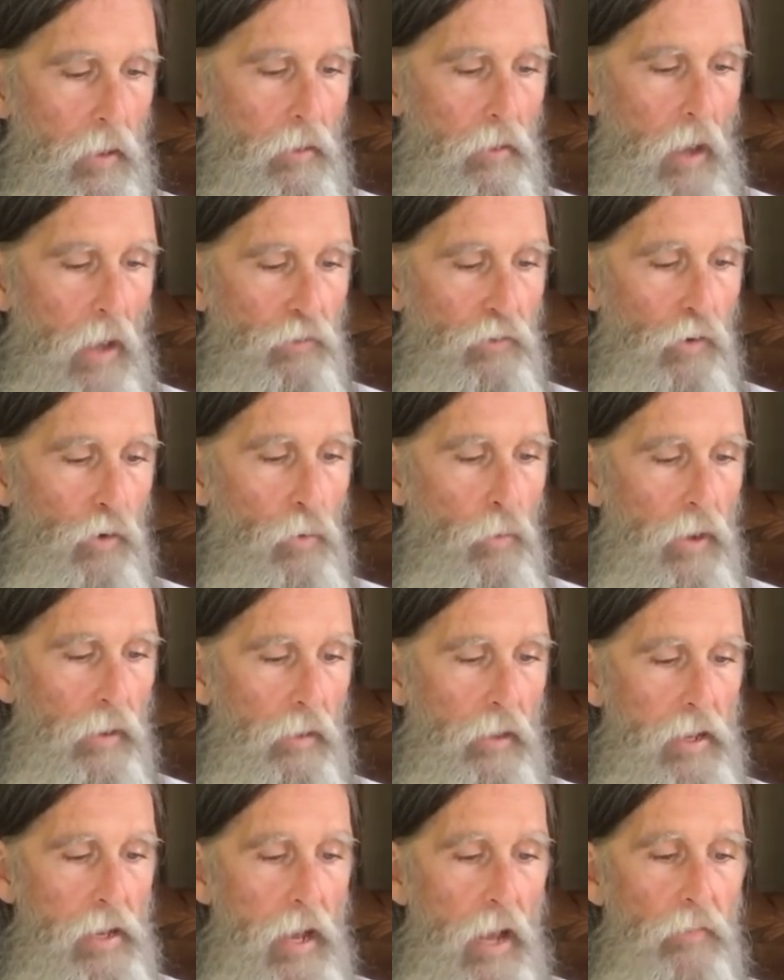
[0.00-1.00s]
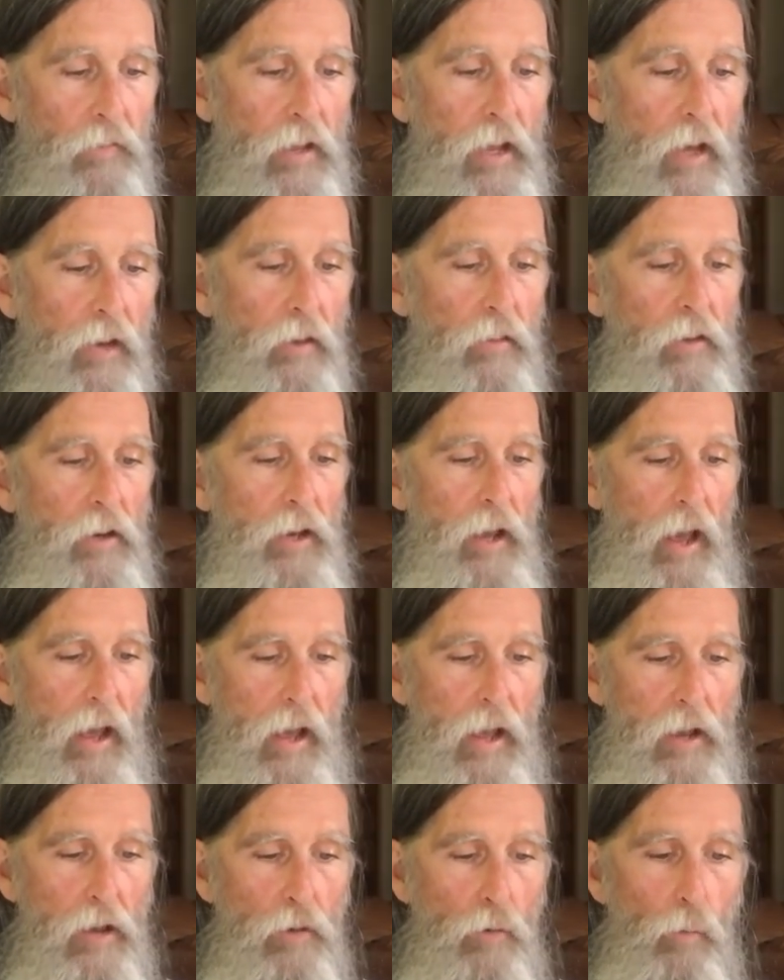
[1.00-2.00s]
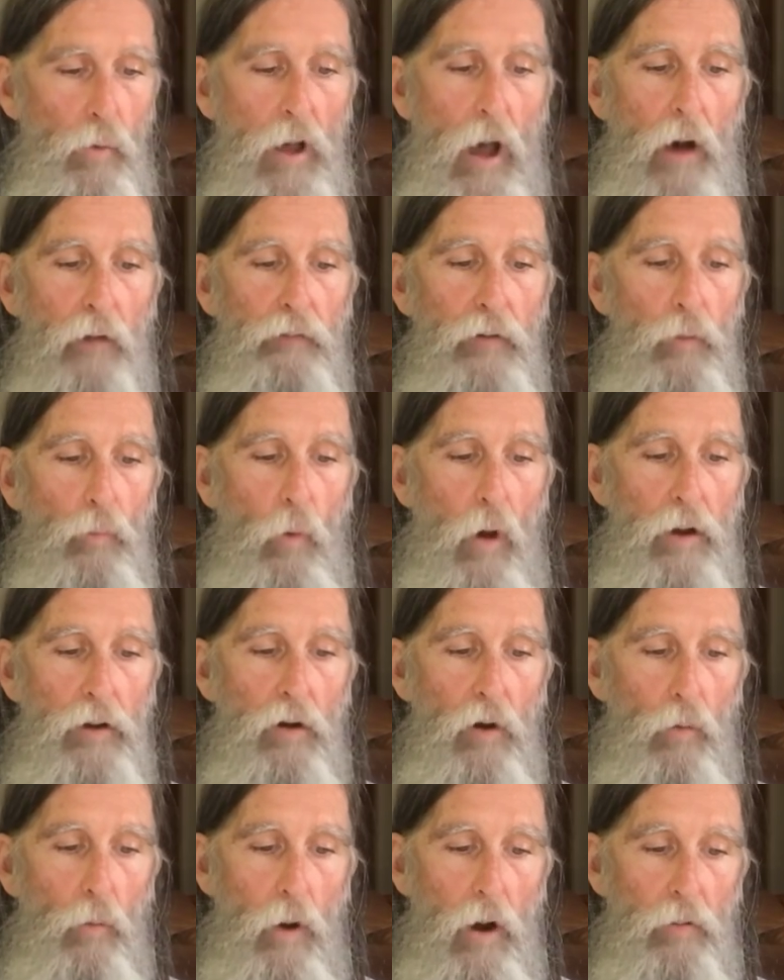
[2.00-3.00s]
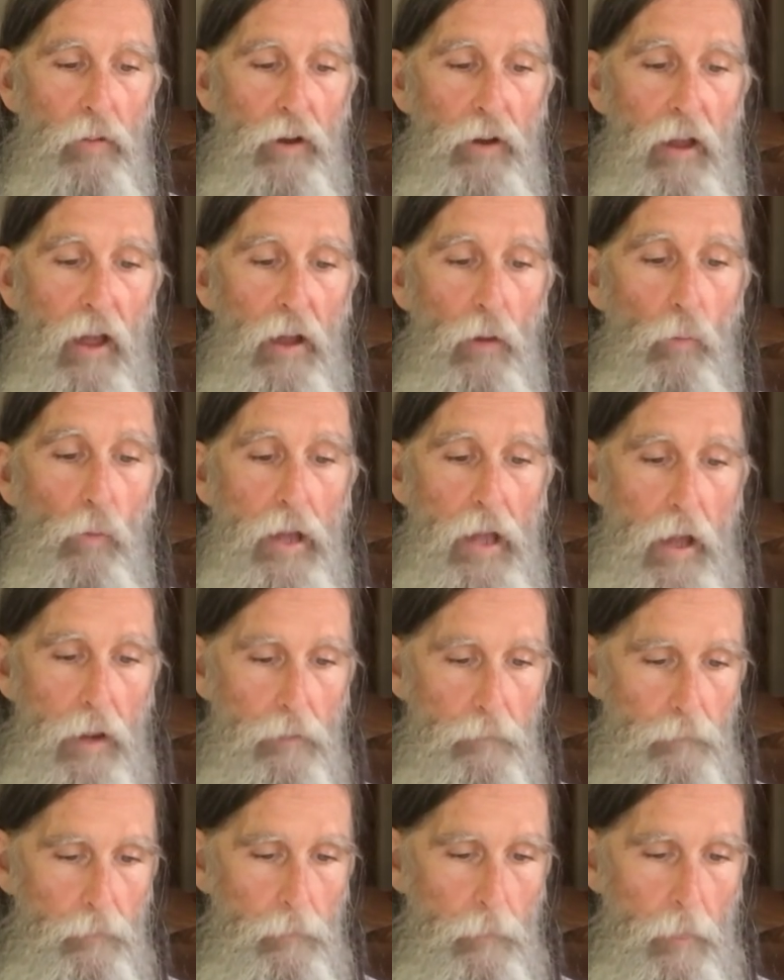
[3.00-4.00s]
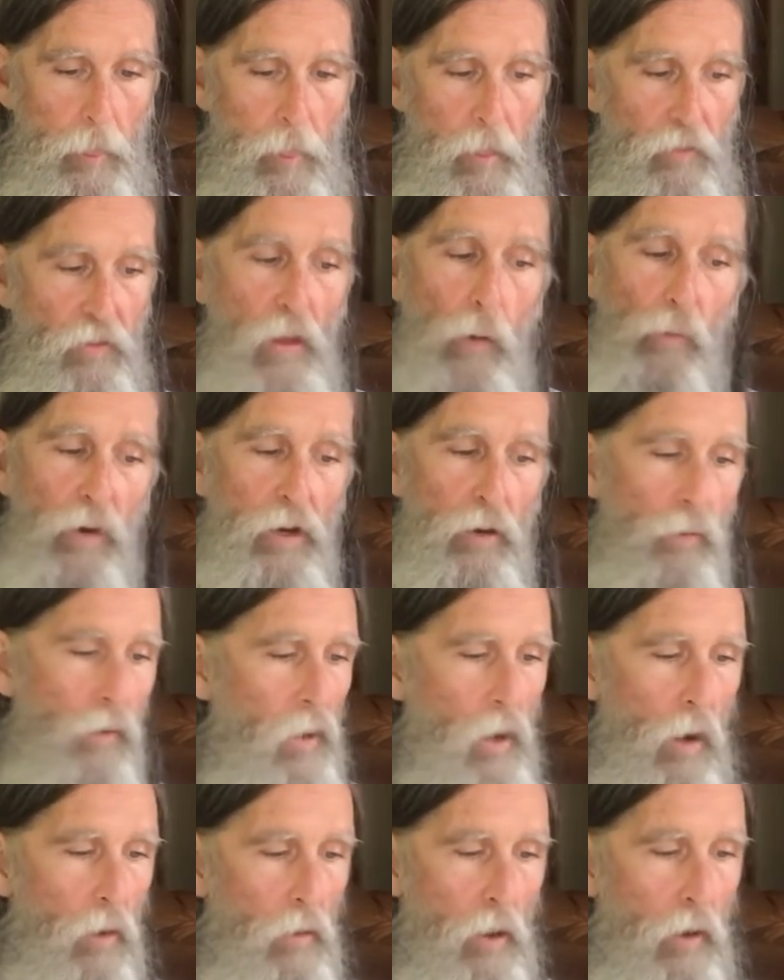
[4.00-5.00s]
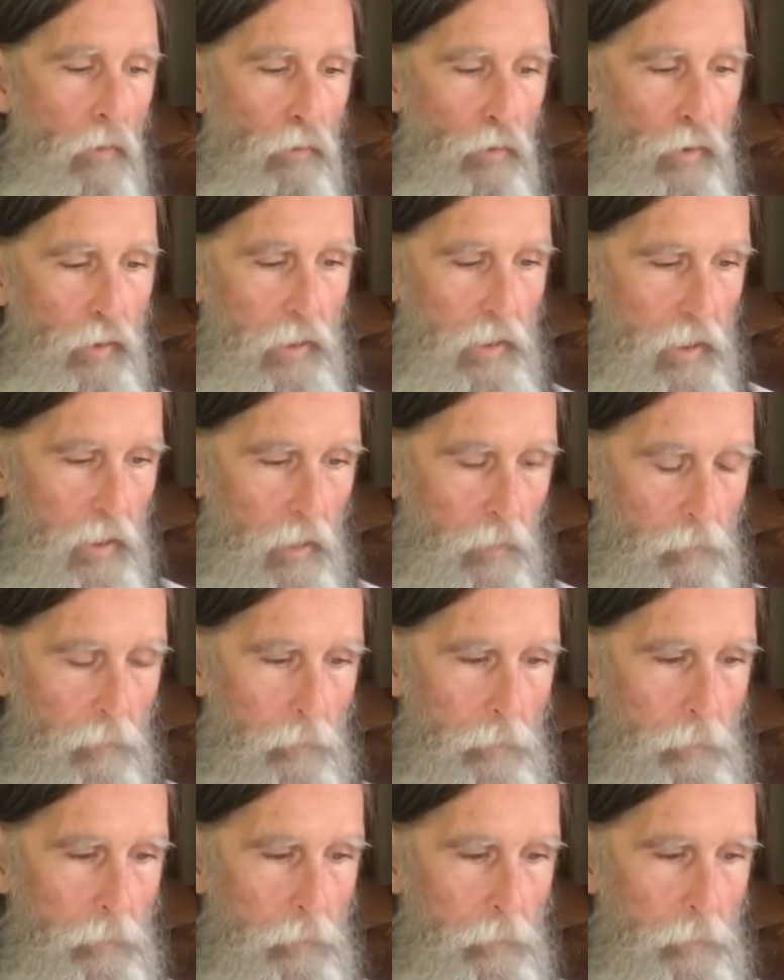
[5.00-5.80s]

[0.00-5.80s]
Consequently, at the end of the day, we often wonder where the day went. Then we do it all over again.